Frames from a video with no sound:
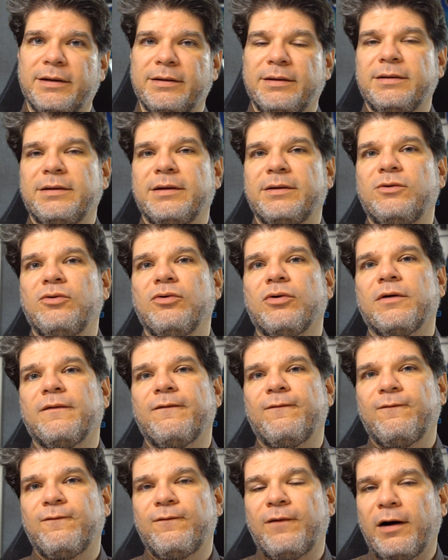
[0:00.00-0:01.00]
I think that you're
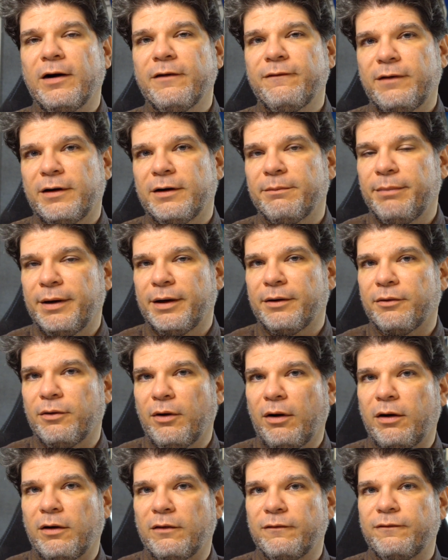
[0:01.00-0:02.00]
far, far
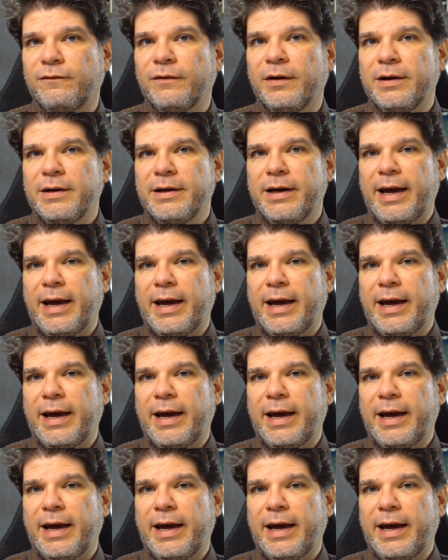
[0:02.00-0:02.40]
better off